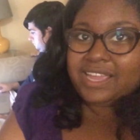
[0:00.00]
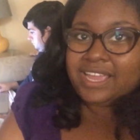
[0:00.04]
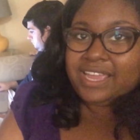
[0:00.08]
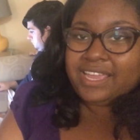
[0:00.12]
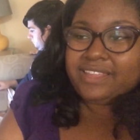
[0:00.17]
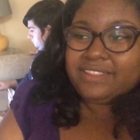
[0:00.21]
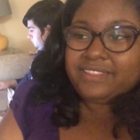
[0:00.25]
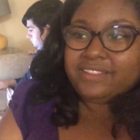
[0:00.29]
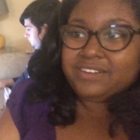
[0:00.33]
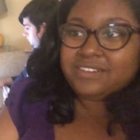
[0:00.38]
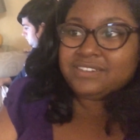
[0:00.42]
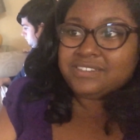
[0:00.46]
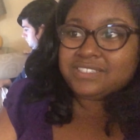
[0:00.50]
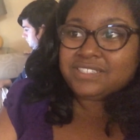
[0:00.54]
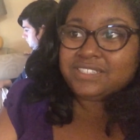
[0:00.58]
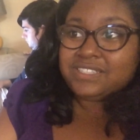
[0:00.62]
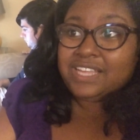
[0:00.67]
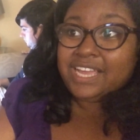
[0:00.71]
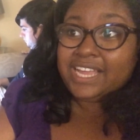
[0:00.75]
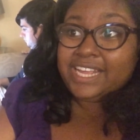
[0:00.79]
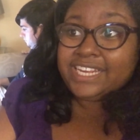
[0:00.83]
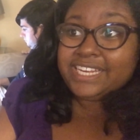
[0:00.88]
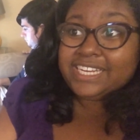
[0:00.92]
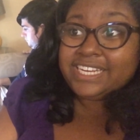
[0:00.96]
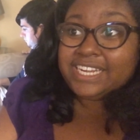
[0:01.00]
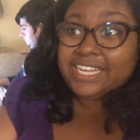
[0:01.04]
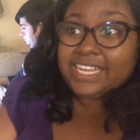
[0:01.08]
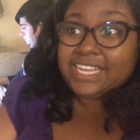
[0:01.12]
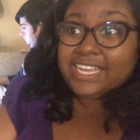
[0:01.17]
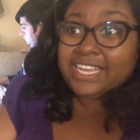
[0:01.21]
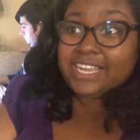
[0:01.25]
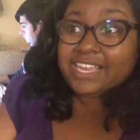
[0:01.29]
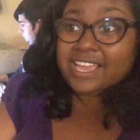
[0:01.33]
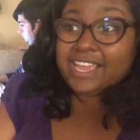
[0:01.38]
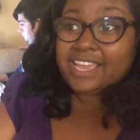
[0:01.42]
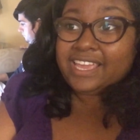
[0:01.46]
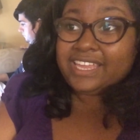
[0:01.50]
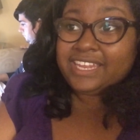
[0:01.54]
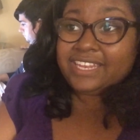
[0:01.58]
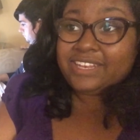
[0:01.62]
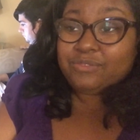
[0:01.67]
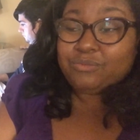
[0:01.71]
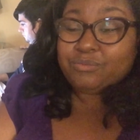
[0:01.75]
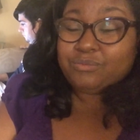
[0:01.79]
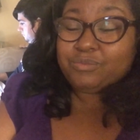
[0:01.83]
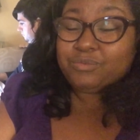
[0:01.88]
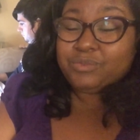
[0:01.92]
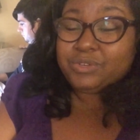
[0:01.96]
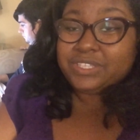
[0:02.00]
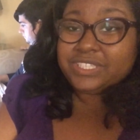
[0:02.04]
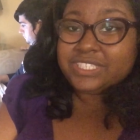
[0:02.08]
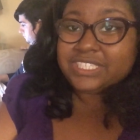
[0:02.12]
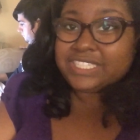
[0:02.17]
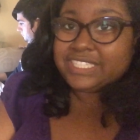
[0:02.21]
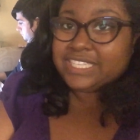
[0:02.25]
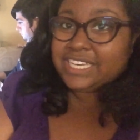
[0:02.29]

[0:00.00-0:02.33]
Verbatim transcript: and there's lightning and really